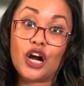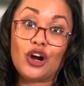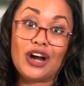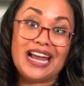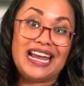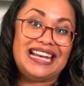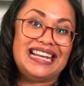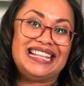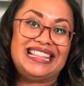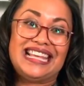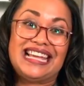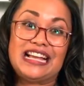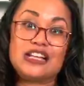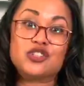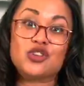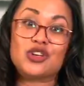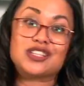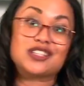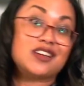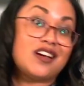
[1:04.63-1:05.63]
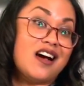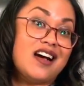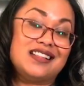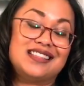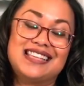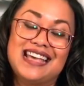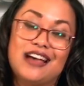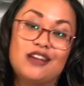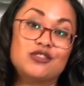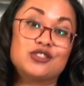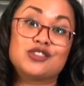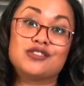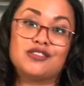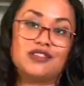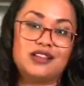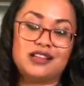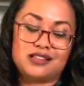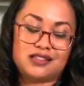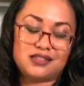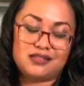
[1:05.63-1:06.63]
or anything else, so it's cut down. So
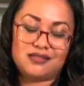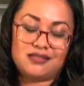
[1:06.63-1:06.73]
it,